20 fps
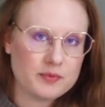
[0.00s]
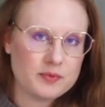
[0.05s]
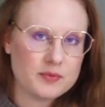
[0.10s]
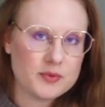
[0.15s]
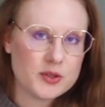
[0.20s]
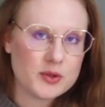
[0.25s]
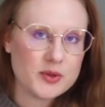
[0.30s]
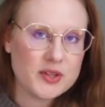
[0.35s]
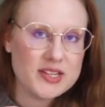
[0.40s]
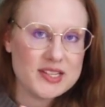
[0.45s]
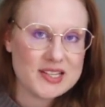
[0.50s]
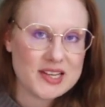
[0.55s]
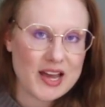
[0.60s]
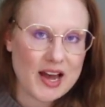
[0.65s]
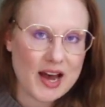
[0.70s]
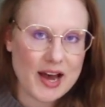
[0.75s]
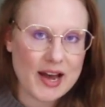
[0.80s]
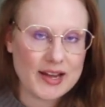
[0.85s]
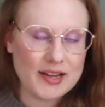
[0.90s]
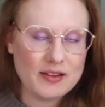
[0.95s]
So this
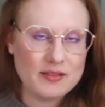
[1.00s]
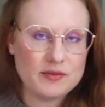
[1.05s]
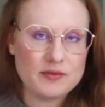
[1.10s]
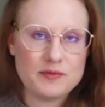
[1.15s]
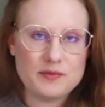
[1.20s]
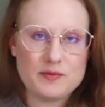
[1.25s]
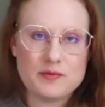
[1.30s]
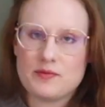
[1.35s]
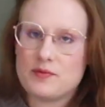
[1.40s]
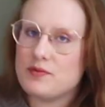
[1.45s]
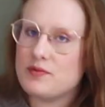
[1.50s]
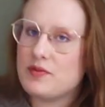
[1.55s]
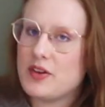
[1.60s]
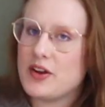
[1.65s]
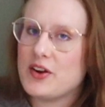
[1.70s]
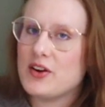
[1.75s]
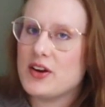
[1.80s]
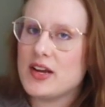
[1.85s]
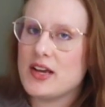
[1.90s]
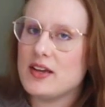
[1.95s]
guy,
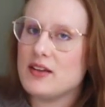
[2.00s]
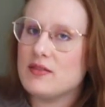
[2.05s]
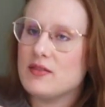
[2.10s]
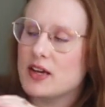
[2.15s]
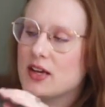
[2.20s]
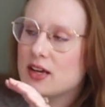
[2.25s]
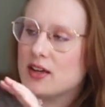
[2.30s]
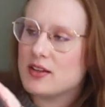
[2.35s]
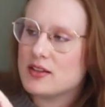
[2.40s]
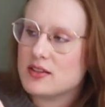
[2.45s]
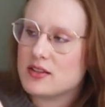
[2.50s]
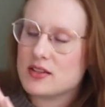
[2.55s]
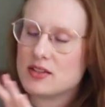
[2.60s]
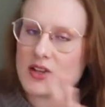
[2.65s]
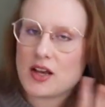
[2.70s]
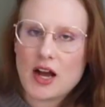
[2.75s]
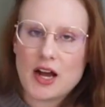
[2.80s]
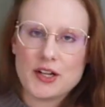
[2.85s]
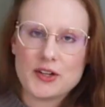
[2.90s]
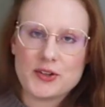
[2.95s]
very
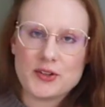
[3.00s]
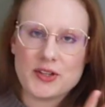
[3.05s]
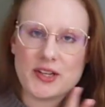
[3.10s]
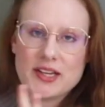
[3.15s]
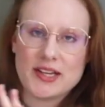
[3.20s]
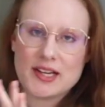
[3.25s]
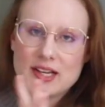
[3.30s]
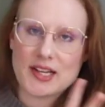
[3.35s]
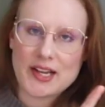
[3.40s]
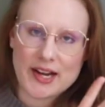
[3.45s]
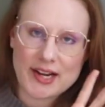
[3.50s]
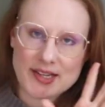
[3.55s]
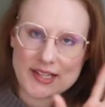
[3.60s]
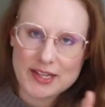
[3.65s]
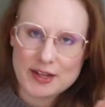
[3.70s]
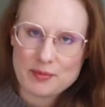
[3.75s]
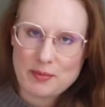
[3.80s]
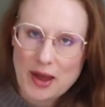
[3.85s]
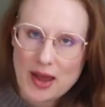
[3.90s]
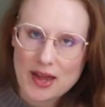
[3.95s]
scholarly,
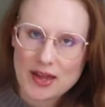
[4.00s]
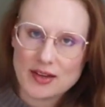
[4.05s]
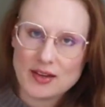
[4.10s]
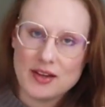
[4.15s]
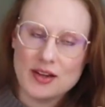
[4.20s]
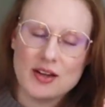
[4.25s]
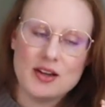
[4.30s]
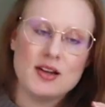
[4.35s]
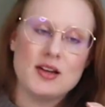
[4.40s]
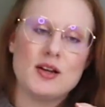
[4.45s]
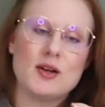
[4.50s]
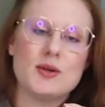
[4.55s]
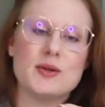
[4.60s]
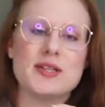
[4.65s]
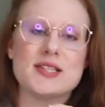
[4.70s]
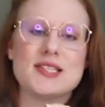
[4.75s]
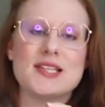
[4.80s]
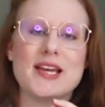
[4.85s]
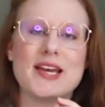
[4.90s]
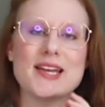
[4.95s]
eclectic man,
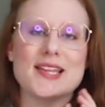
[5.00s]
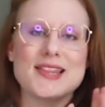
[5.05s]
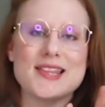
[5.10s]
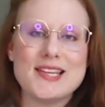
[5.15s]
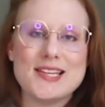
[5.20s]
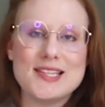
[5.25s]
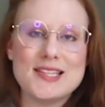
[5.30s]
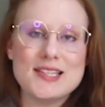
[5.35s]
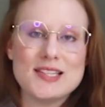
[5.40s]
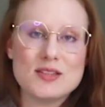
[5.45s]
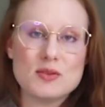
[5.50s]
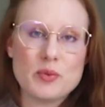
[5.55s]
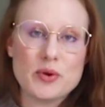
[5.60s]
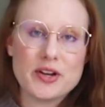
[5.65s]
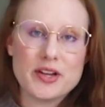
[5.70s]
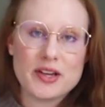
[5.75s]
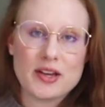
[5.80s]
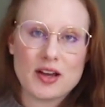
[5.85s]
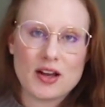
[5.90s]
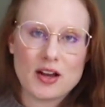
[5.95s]
was like, this is
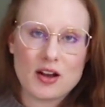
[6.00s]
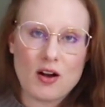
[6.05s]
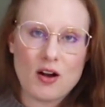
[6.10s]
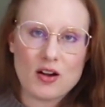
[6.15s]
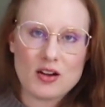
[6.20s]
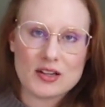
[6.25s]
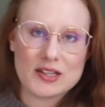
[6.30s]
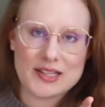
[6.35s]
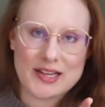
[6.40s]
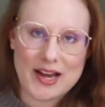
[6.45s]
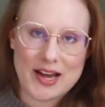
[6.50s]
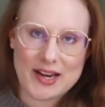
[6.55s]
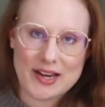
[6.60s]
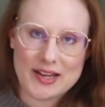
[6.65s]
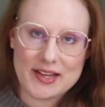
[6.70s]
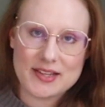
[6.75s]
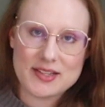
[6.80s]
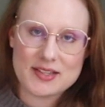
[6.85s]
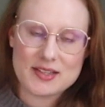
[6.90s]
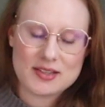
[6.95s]
what a
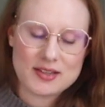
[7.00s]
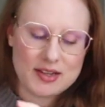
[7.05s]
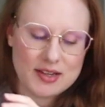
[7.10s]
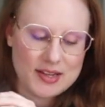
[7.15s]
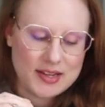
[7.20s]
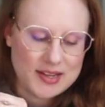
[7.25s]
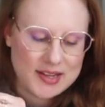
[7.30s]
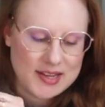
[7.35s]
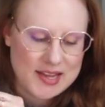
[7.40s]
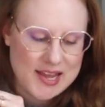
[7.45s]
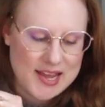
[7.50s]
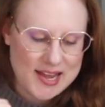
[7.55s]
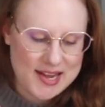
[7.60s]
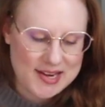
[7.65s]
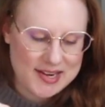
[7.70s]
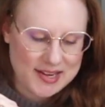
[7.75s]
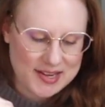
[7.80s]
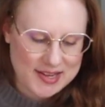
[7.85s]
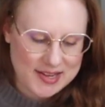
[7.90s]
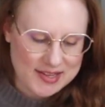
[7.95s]
Karkaddan is.
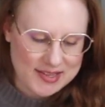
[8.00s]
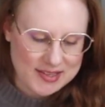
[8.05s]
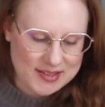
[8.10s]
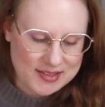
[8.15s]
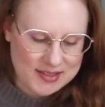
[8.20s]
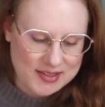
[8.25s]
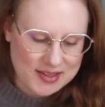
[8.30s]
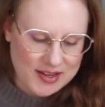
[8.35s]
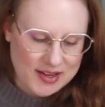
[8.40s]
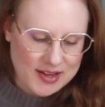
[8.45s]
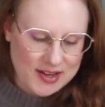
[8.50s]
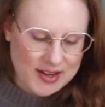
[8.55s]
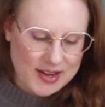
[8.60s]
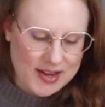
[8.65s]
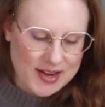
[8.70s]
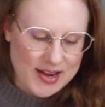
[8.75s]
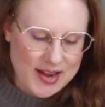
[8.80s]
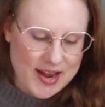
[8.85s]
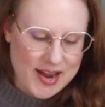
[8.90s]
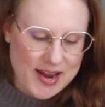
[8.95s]
It is
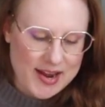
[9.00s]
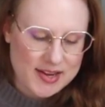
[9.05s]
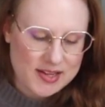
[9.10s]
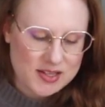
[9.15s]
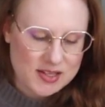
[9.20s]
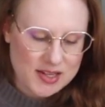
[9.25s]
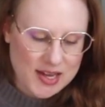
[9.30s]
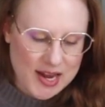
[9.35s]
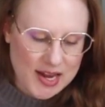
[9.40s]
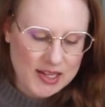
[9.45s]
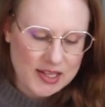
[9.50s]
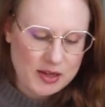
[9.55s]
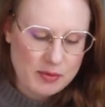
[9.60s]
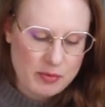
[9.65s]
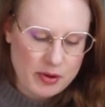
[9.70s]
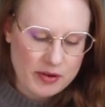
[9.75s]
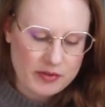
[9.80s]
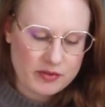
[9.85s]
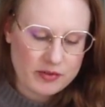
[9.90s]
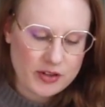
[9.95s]
a scaly
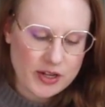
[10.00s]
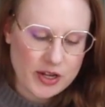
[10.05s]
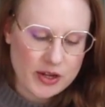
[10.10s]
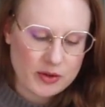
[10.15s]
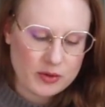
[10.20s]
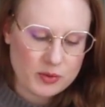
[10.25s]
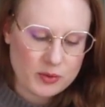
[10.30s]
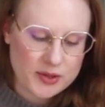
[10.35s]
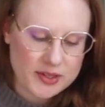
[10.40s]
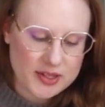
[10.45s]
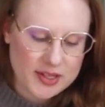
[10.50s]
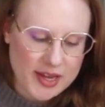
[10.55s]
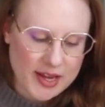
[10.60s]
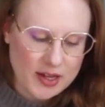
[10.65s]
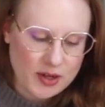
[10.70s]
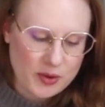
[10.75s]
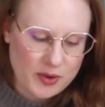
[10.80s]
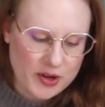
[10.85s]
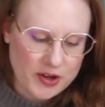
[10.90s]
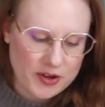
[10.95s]
buffalo with
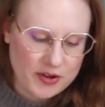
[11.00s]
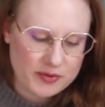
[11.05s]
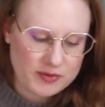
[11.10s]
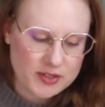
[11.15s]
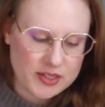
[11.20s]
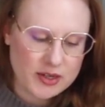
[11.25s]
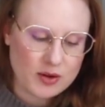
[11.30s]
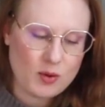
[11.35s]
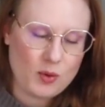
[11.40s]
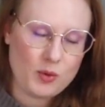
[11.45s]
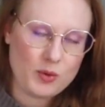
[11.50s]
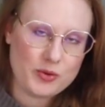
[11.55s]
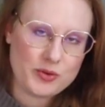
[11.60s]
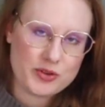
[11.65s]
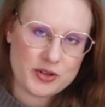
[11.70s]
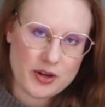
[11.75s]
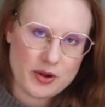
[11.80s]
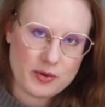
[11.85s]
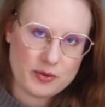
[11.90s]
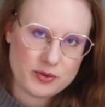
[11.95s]
yellow hooves and a
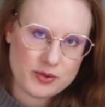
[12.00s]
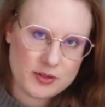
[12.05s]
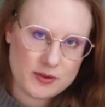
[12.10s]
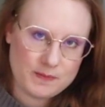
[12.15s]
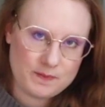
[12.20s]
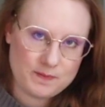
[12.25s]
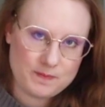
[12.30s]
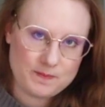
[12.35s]
horned nose.